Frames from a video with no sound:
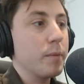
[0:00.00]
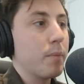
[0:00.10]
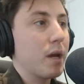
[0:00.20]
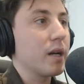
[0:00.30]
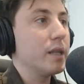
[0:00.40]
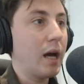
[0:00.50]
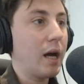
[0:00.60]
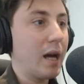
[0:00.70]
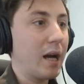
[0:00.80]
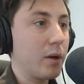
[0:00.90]
plugin.
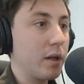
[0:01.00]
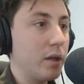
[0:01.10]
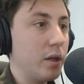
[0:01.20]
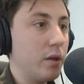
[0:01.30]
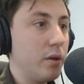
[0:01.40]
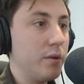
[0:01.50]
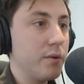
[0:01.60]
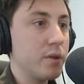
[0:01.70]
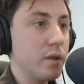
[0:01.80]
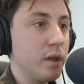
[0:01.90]
I'm going to
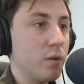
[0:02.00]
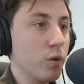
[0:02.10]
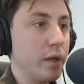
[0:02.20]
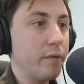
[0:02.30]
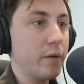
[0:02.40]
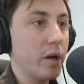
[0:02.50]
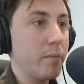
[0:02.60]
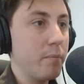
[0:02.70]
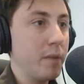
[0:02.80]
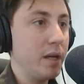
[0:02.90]
use the
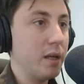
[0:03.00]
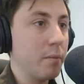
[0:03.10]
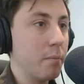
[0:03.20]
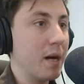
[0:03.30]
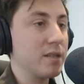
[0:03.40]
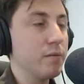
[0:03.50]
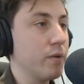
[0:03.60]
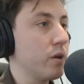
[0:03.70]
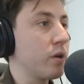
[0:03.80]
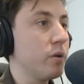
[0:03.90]
Reverb Medium
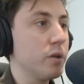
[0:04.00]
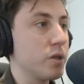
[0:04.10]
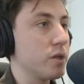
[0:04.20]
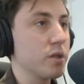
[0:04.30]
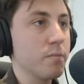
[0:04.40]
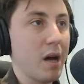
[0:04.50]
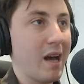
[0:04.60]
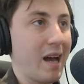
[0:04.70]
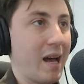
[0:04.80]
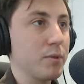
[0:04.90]
Massive Vocal. It's just my
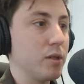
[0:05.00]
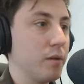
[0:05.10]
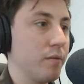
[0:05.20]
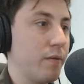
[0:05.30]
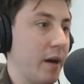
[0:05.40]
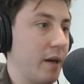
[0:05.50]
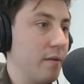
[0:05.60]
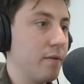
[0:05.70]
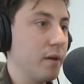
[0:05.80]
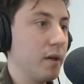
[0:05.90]
absolute
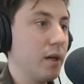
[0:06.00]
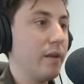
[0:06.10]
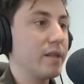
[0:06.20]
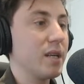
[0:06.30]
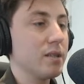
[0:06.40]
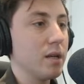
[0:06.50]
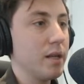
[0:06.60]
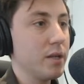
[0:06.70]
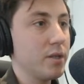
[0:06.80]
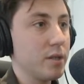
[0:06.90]
fave. And that sounds like
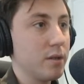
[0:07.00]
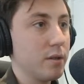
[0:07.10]
this.